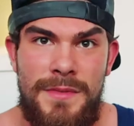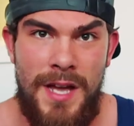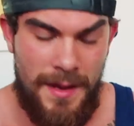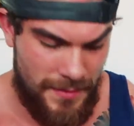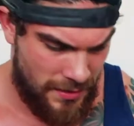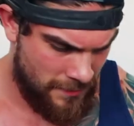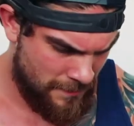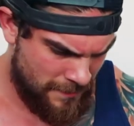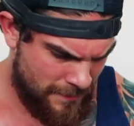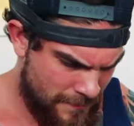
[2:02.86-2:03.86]
sometimes.
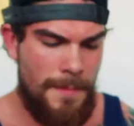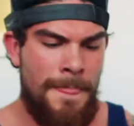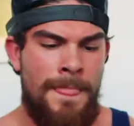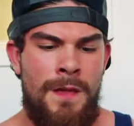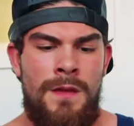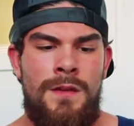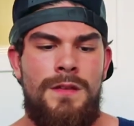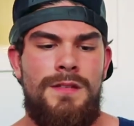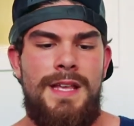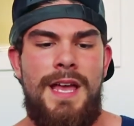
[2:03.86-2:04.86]

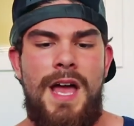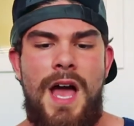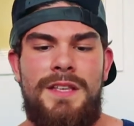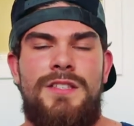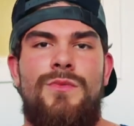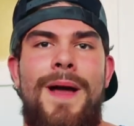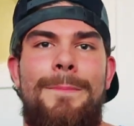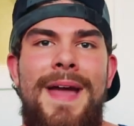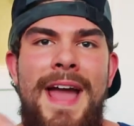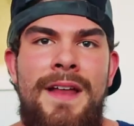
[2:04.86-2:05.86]
This is a uh,
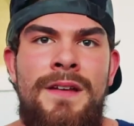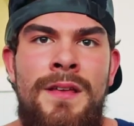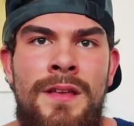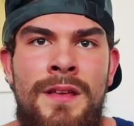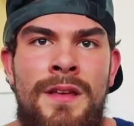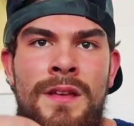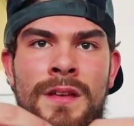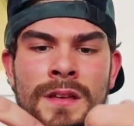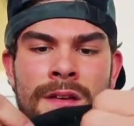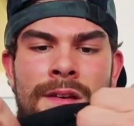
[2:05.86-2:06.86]
sweatband,
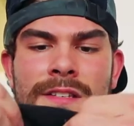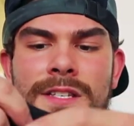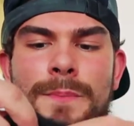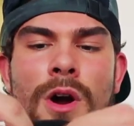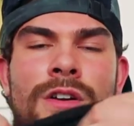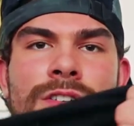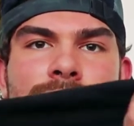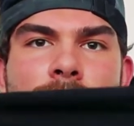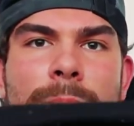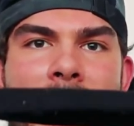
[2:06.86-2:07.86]
a Spartan
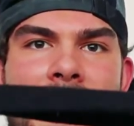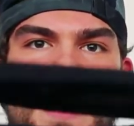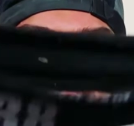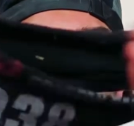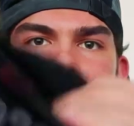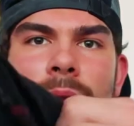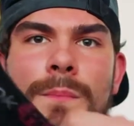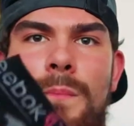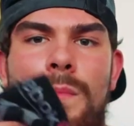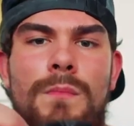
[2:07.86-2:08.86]
sweatband. I've
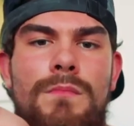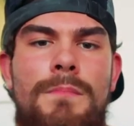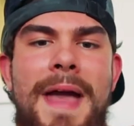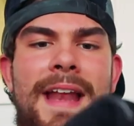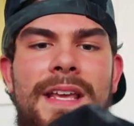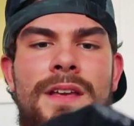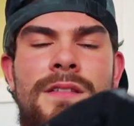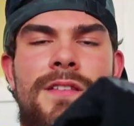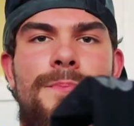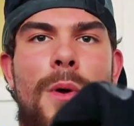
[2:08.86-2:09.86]
run
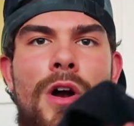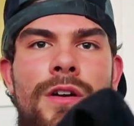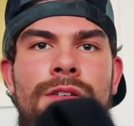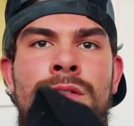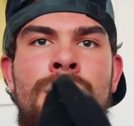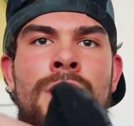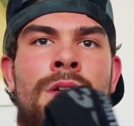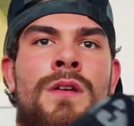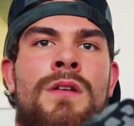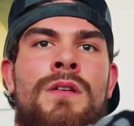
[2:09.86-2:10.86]
many Spartan
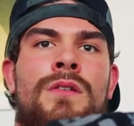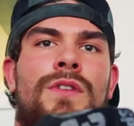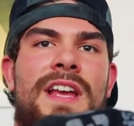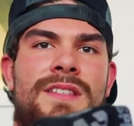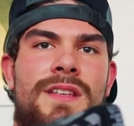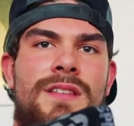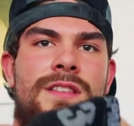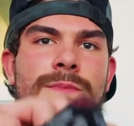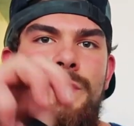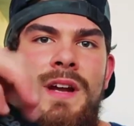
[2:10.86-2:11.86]

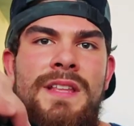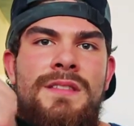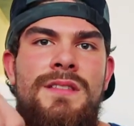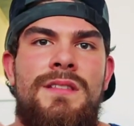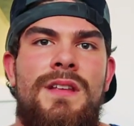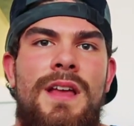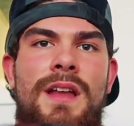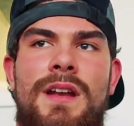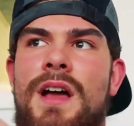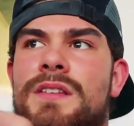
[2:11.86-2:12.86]
races, sprints,
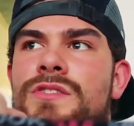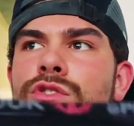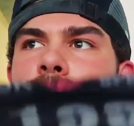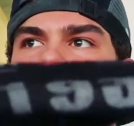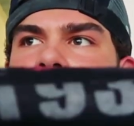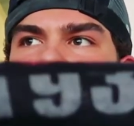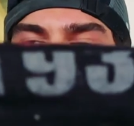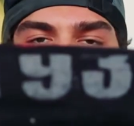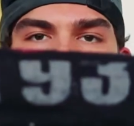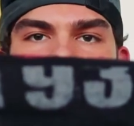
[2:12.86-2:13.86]
and uh,
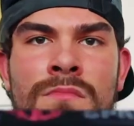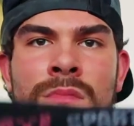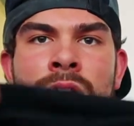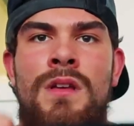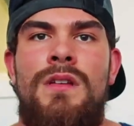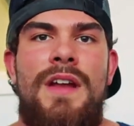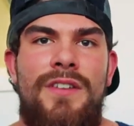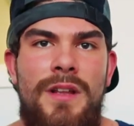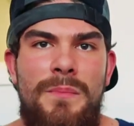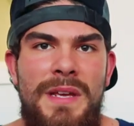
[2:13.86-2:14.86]
supers.
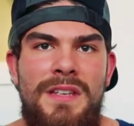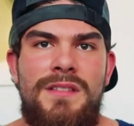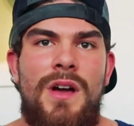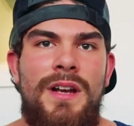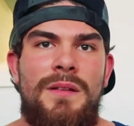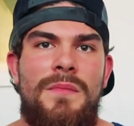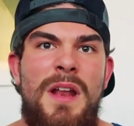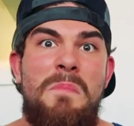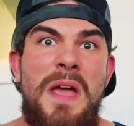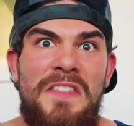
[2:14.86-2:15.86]
Never did a beast though. I didn't,
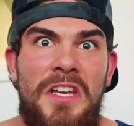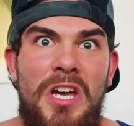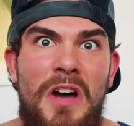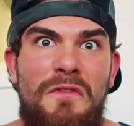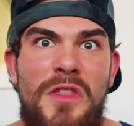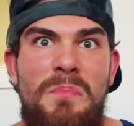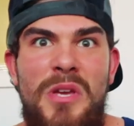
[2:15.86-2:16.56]
I didn't make the cut for the